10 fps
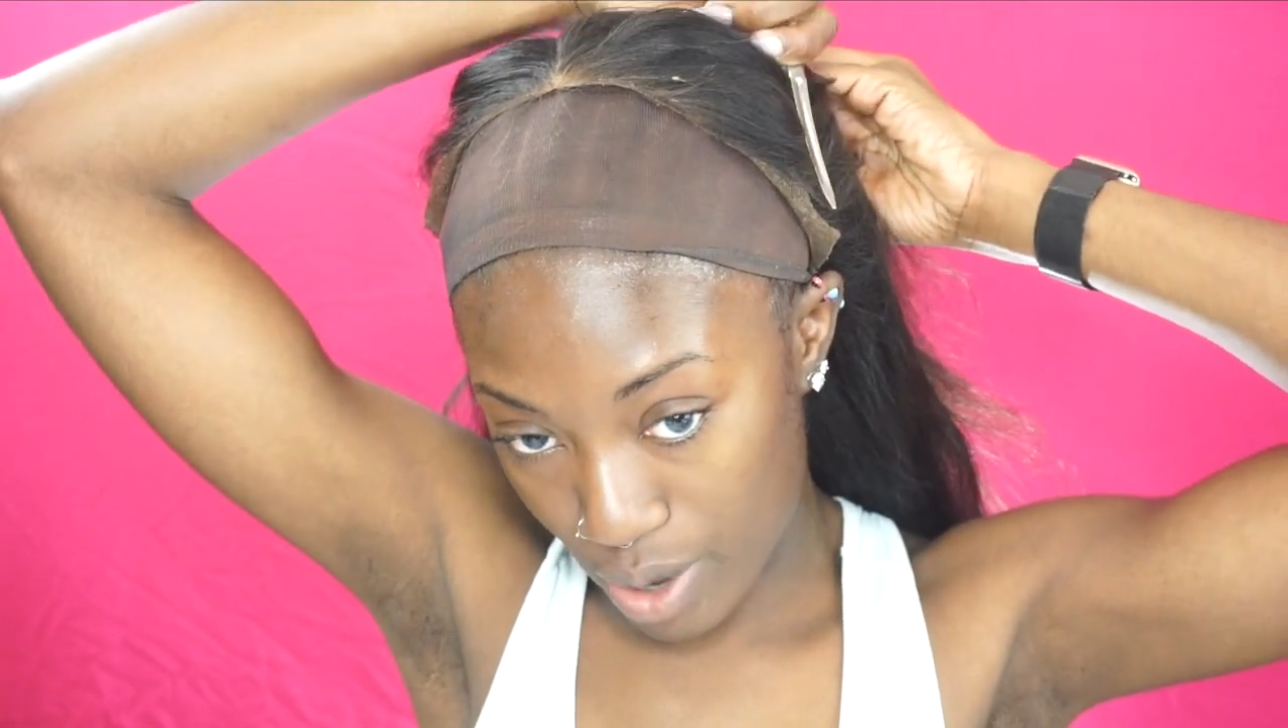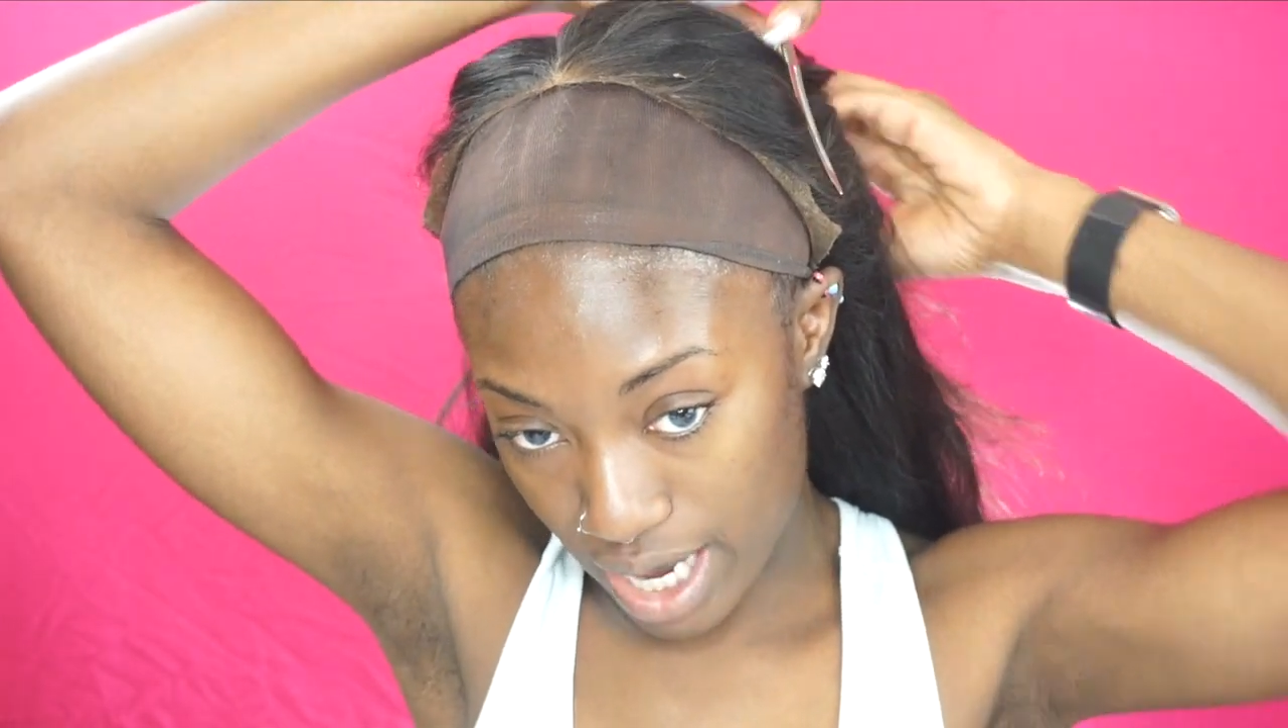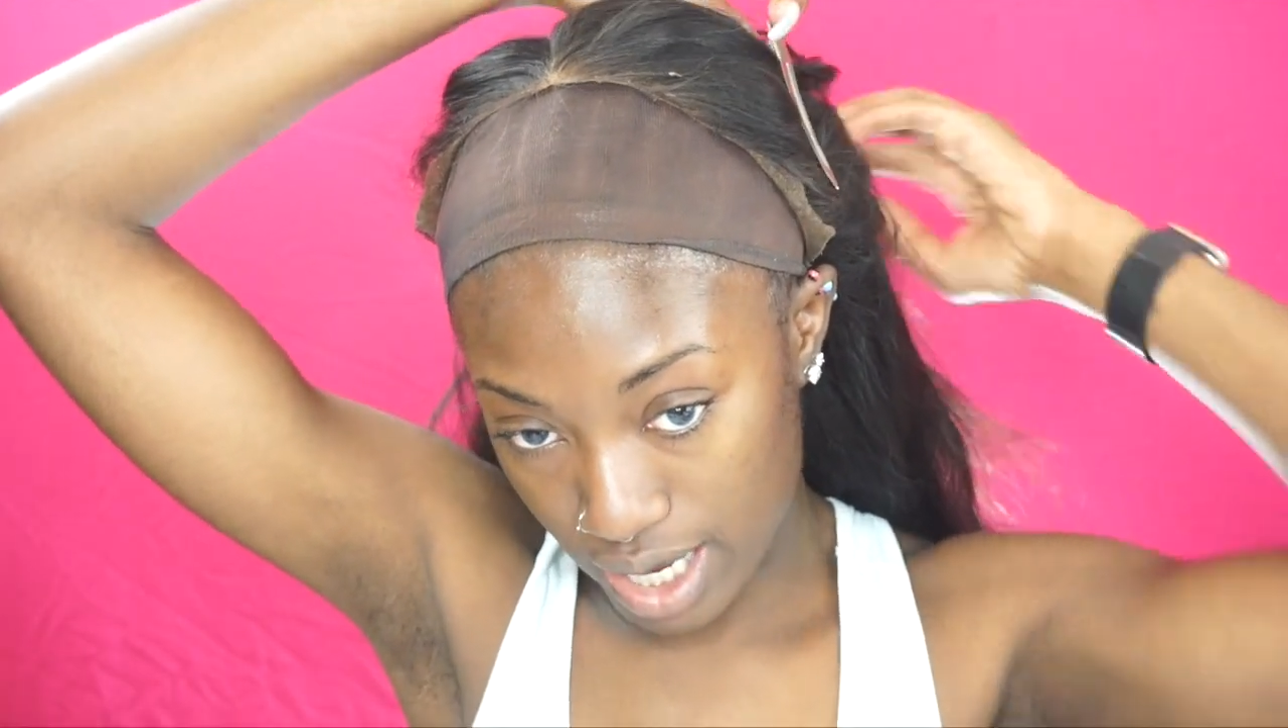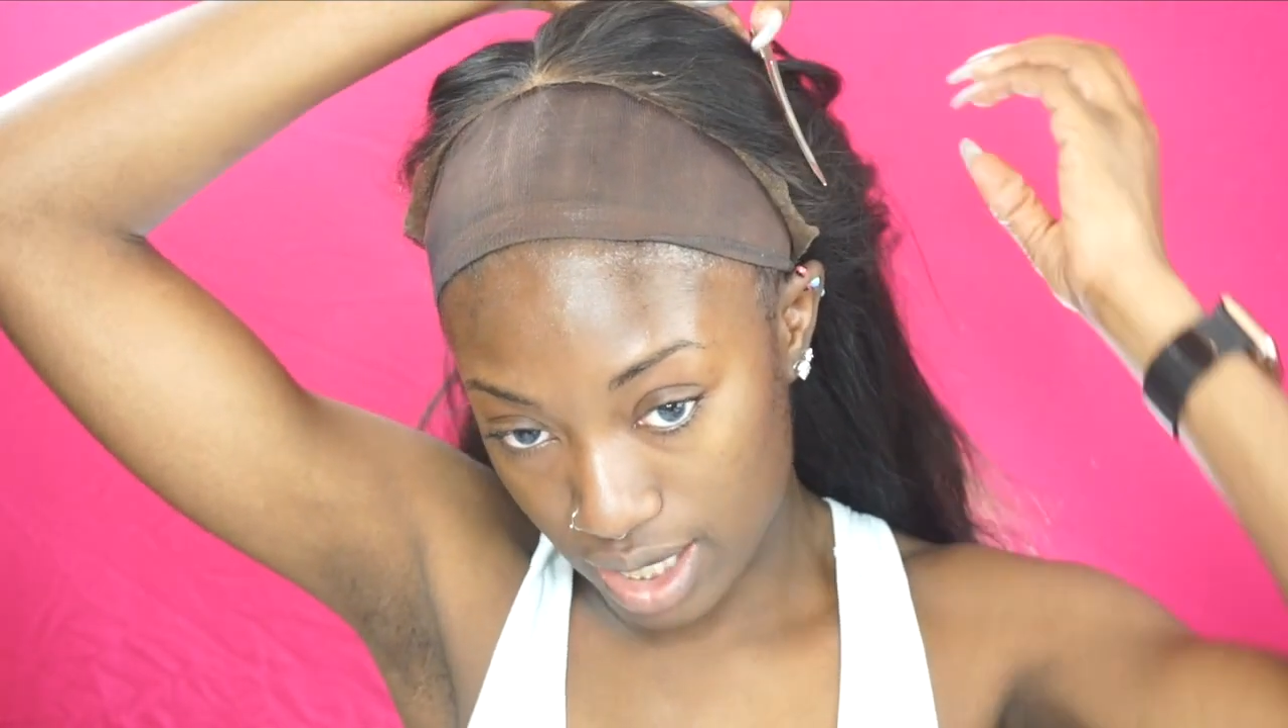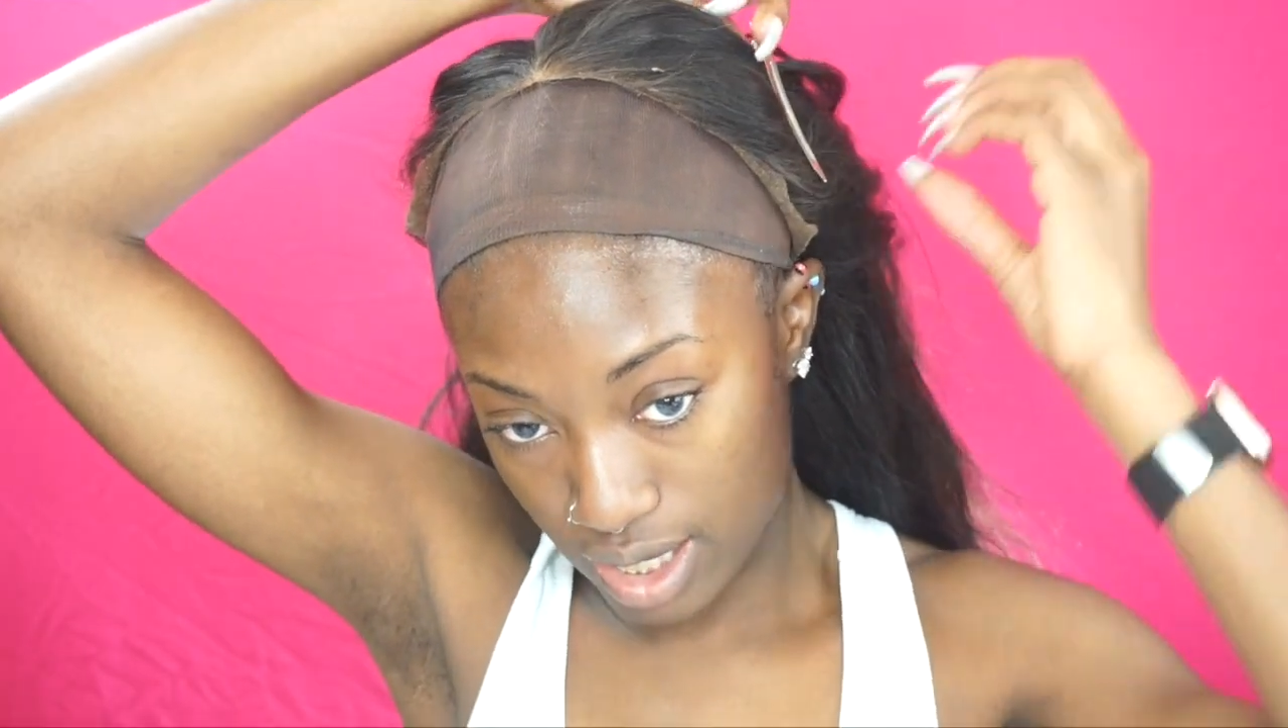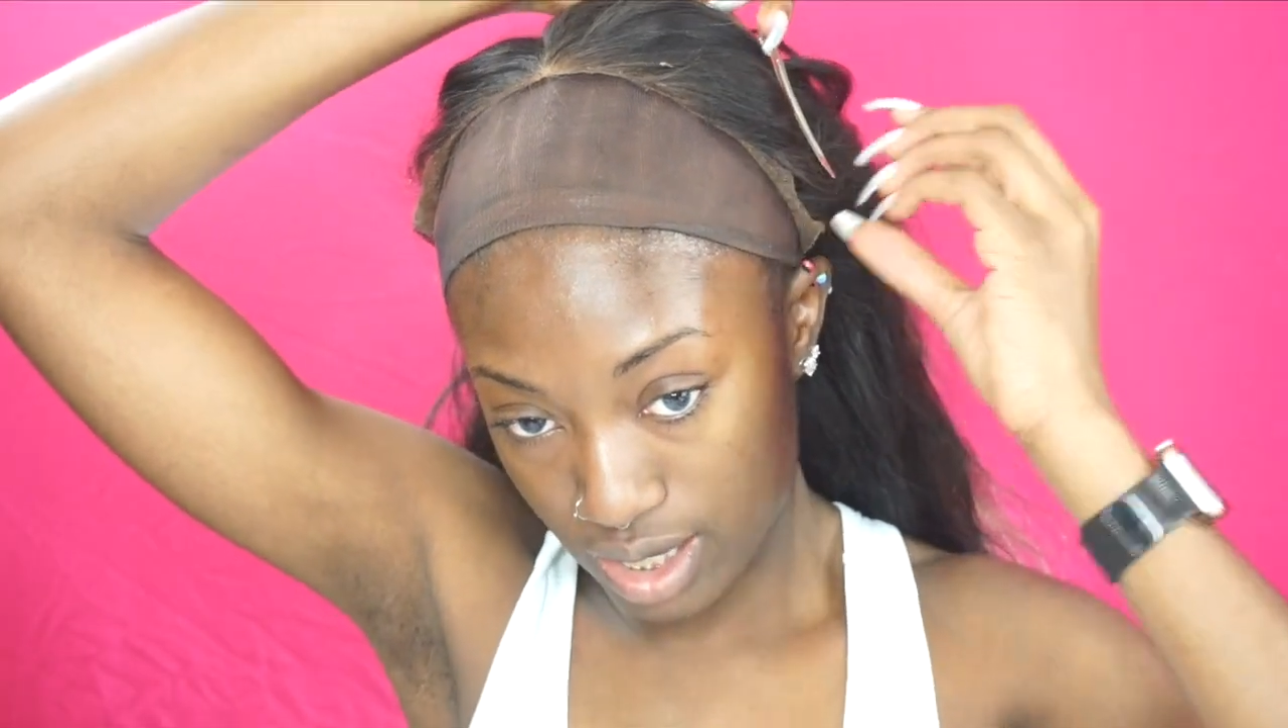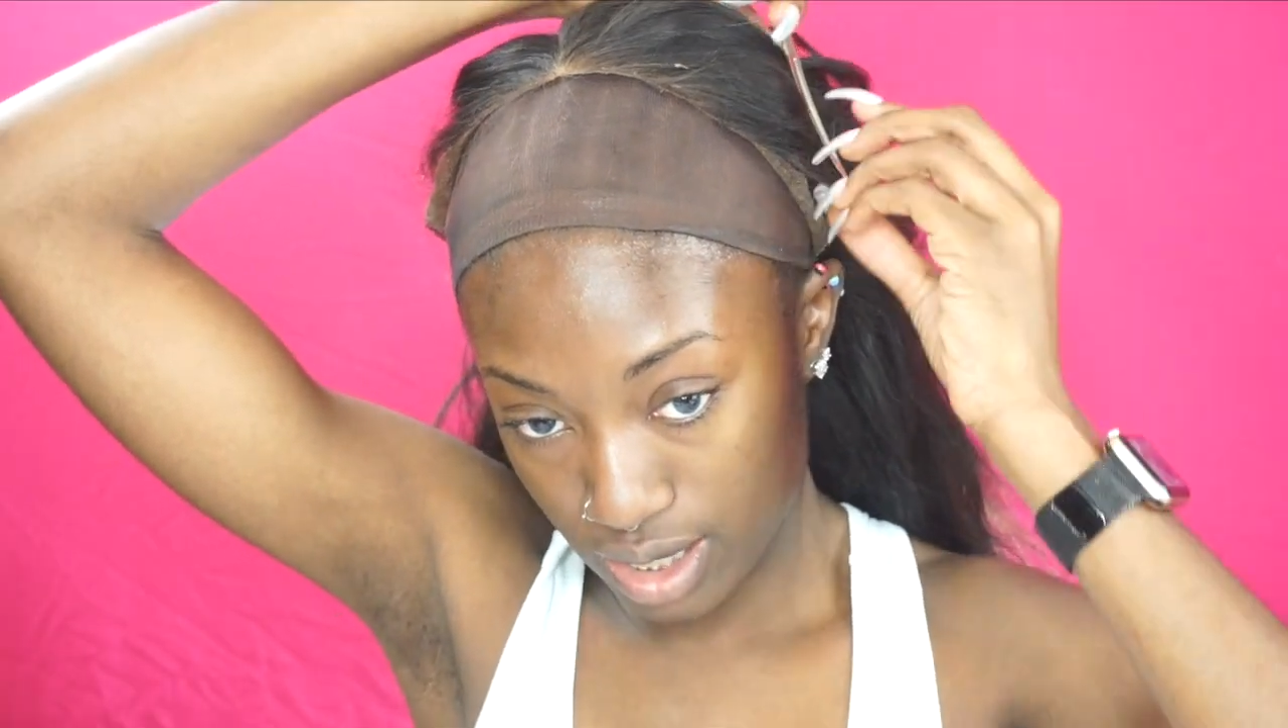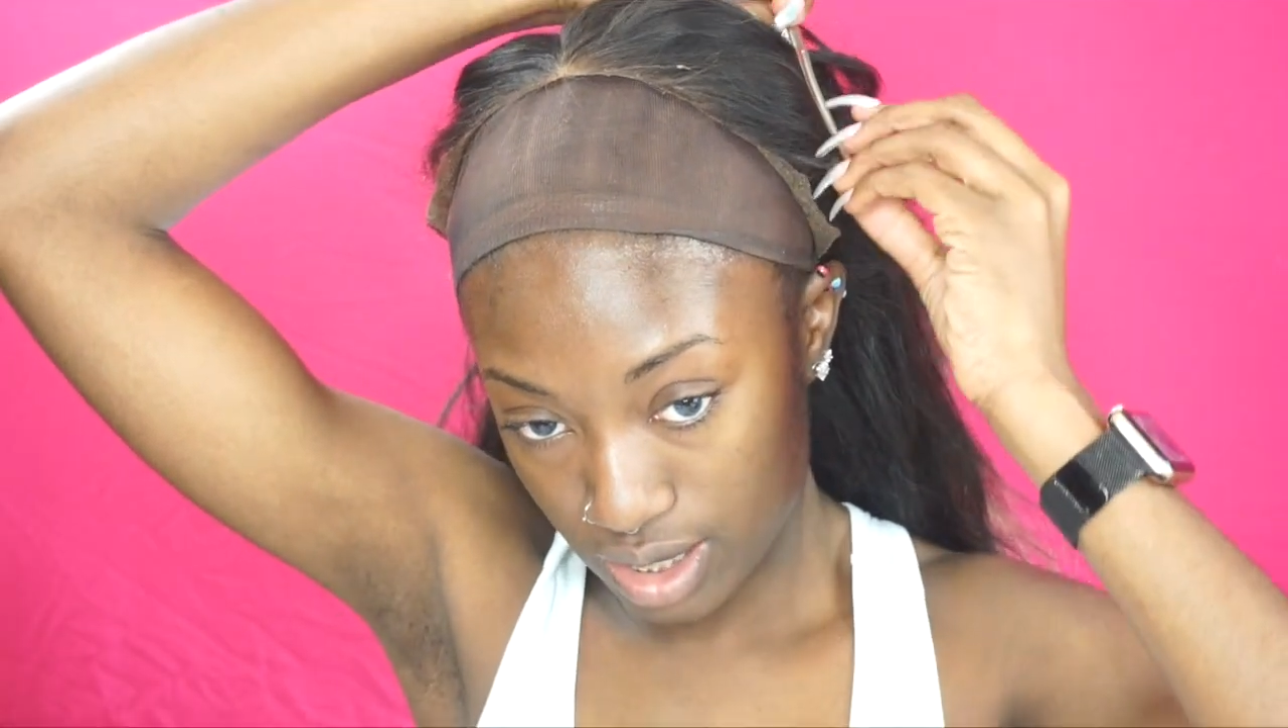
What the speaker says: way.